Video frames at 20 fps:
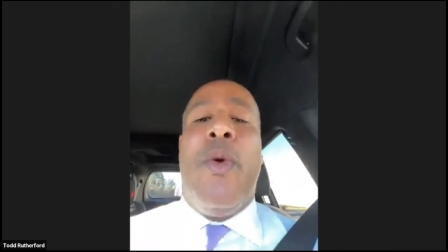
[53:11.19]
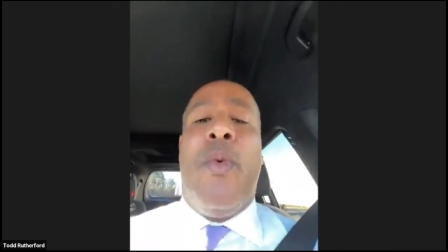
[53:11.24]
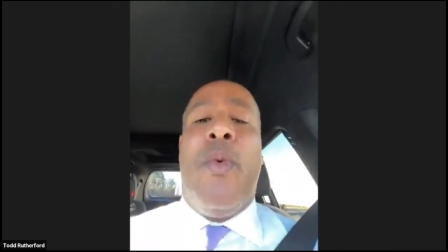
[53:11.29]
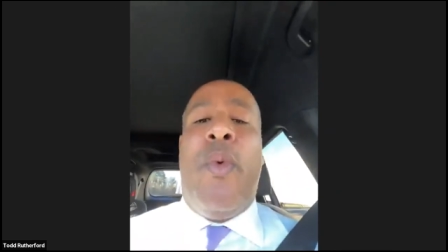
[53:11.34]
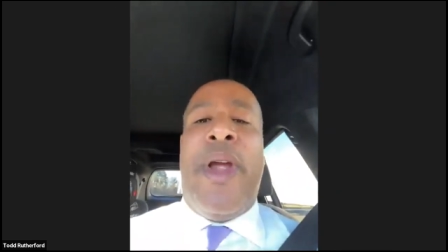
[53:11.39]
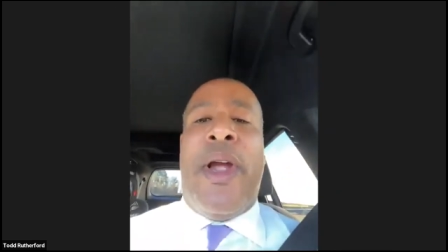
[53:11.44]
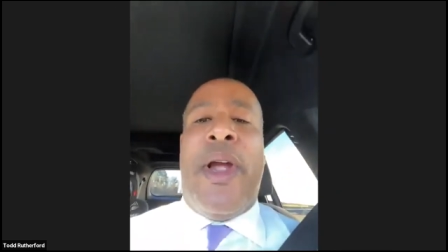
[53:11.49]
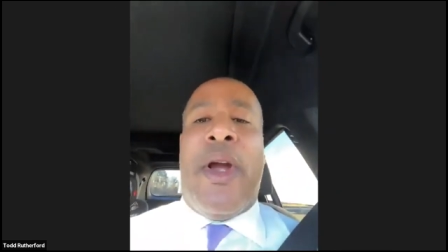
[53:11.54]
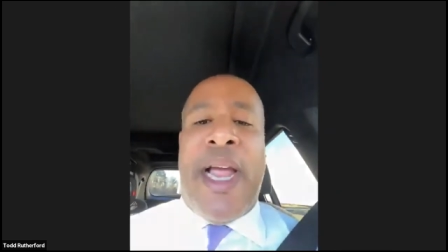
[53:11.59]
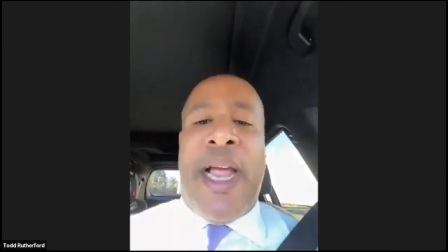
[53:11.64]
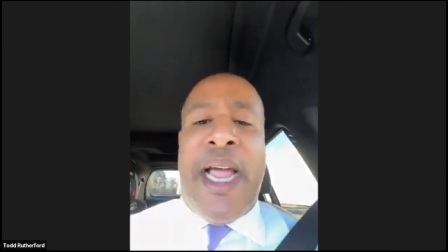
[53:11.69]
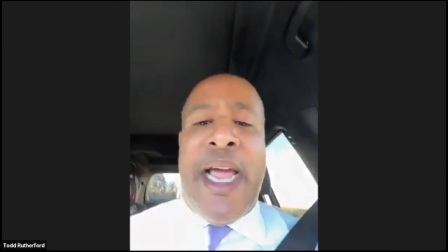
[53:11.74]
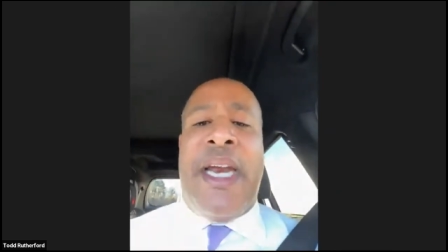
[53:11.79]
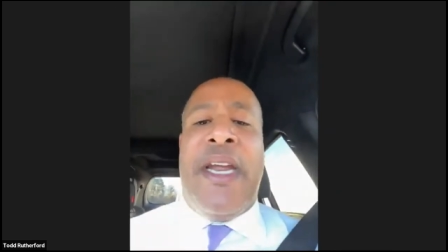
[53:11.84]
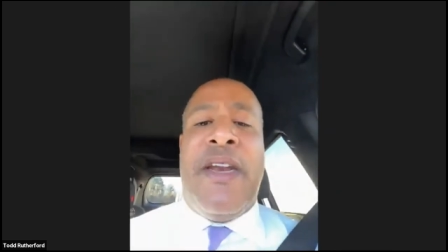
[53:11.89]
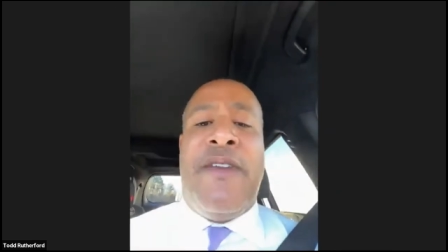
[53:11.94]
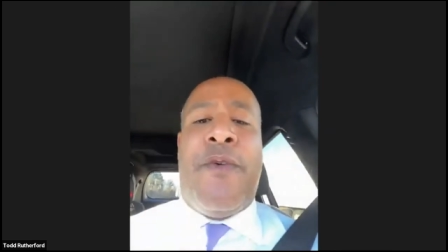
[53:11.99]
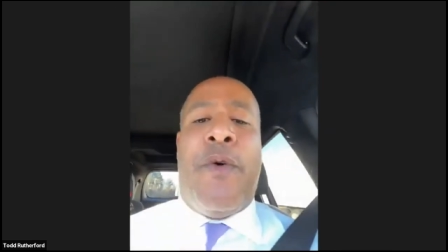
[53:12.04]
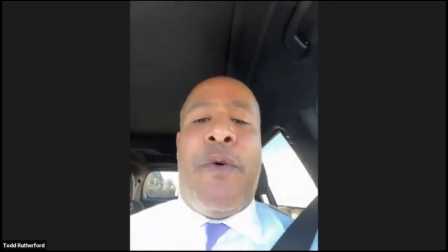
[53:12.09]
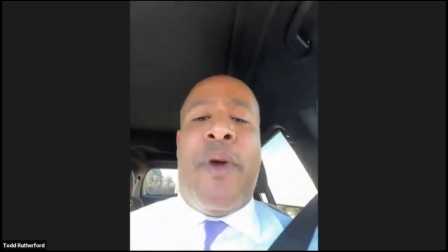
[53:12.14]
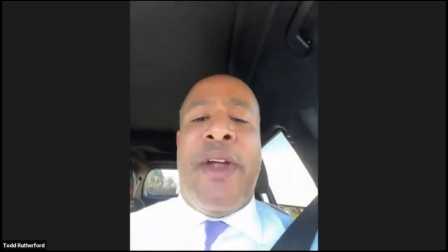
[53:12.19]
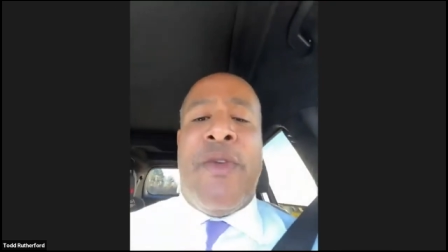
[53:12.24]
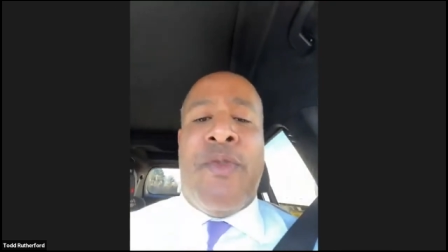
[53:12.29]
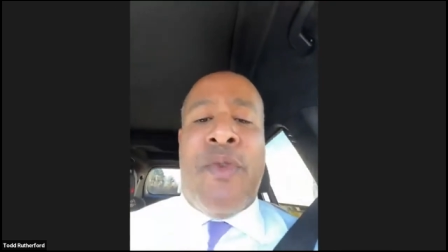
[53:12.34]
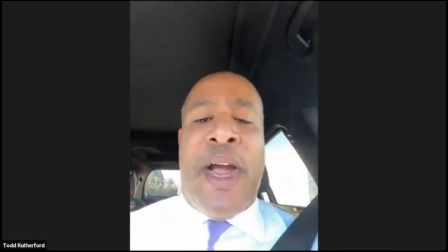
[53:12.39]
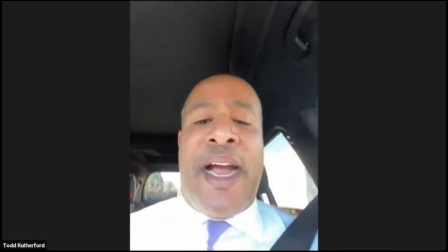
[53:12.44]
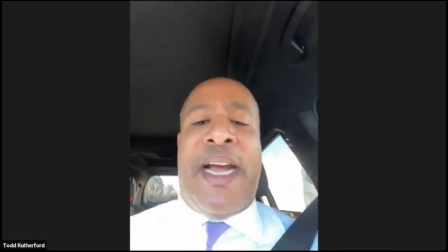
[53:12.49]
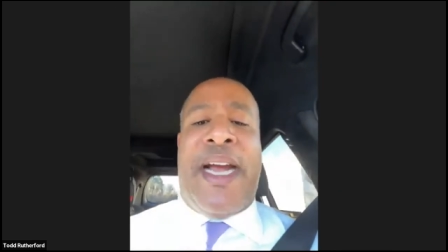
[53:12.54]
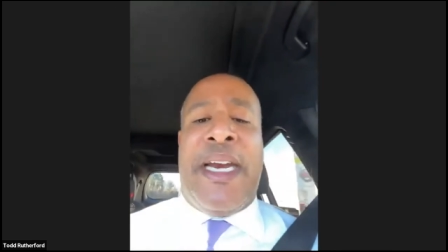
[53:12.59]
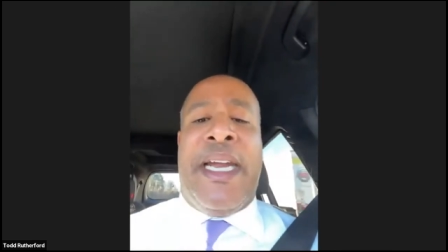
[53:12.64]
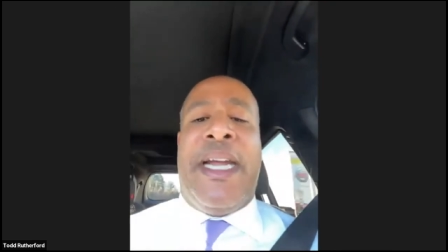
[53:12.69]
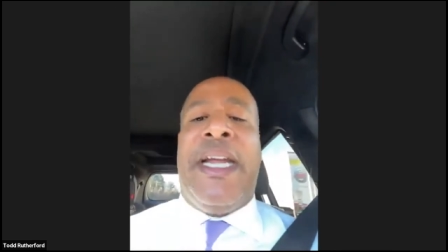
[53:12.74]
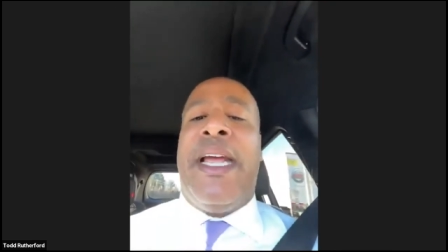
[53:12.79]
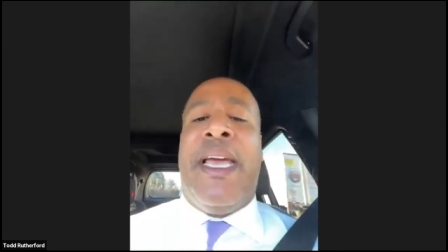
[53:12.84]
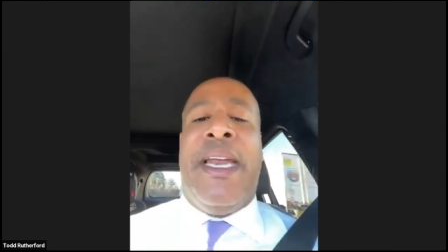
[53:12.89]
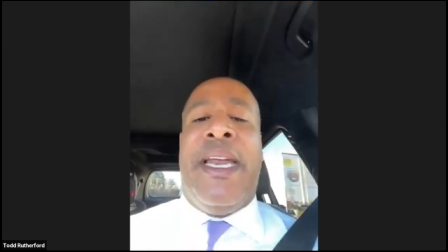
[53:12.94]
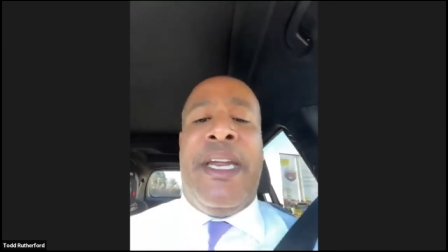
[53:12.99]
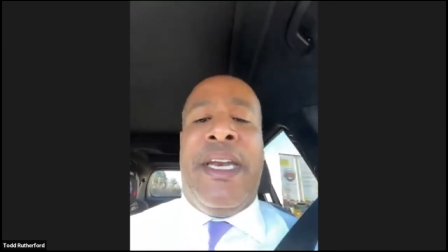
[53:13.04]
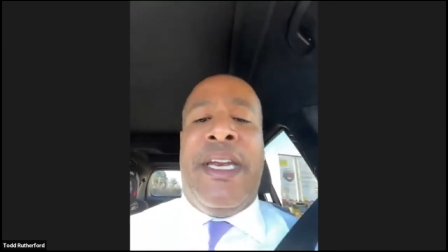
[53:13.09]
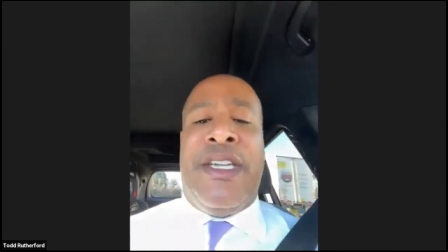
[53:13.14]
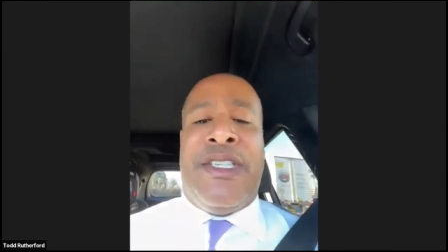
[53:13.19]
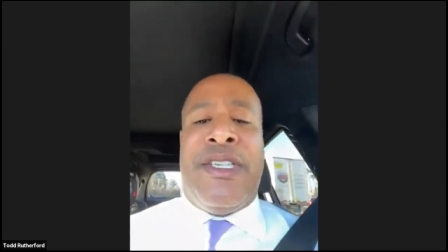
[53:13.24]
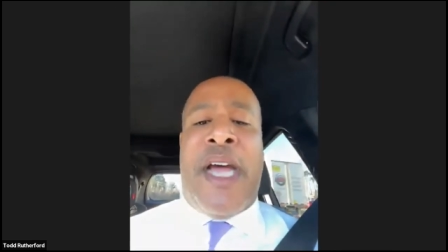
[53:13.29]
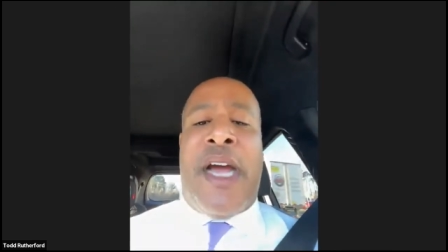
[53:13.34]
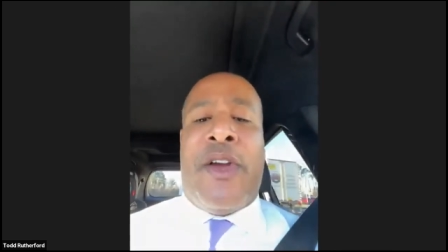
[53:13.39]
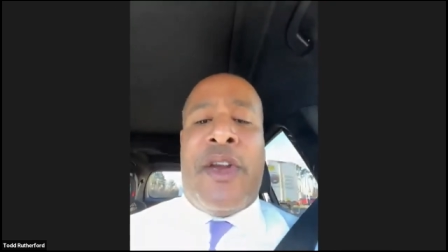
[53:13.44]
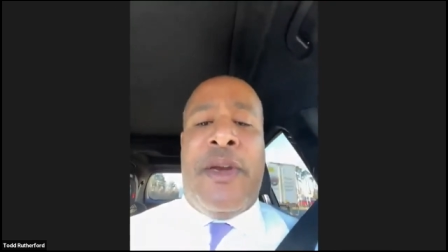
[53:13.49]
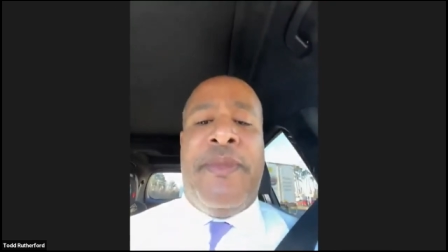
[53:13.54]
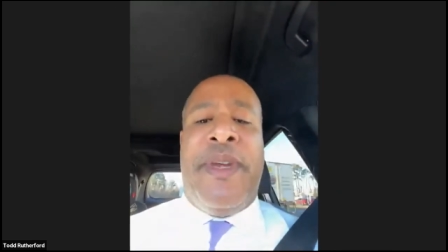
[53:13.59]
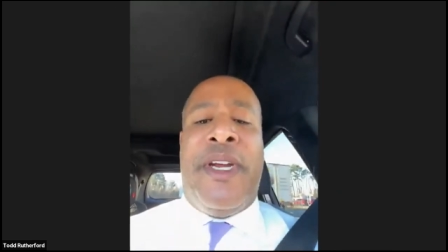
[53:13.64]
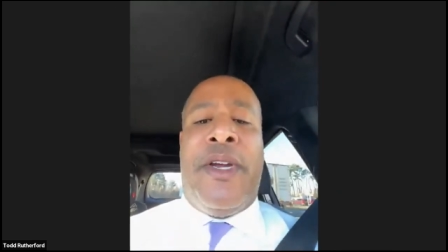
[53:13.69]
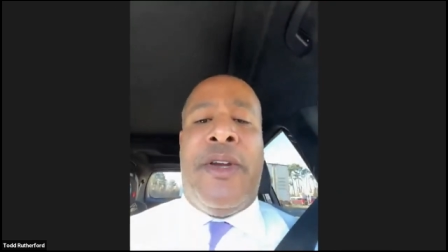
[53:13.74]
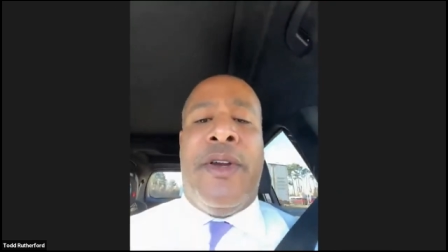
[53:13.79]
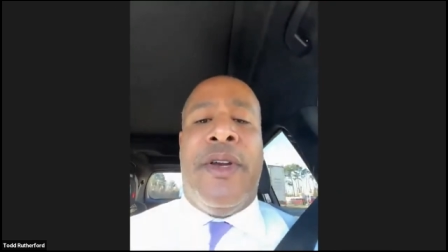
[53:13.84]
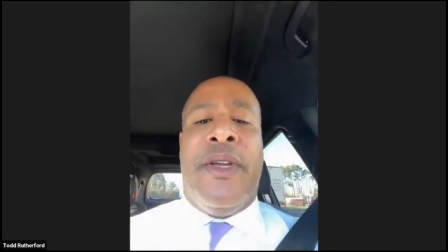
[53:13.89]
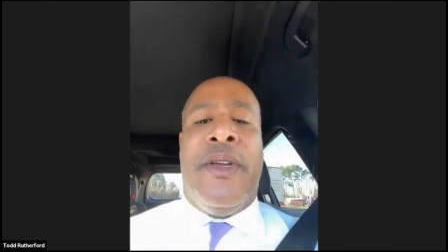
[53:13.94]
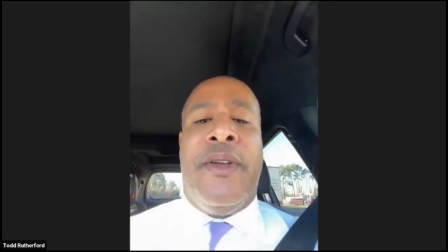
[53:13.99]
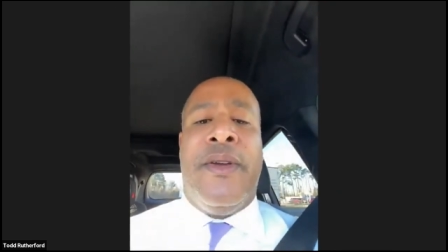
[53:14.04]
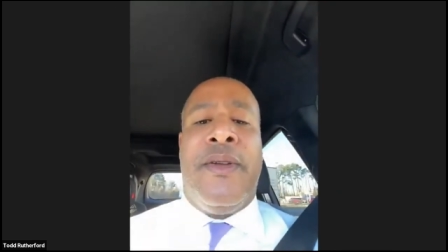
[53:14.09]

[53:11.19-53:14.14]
we are headed for a reckoning, and it is not going to be good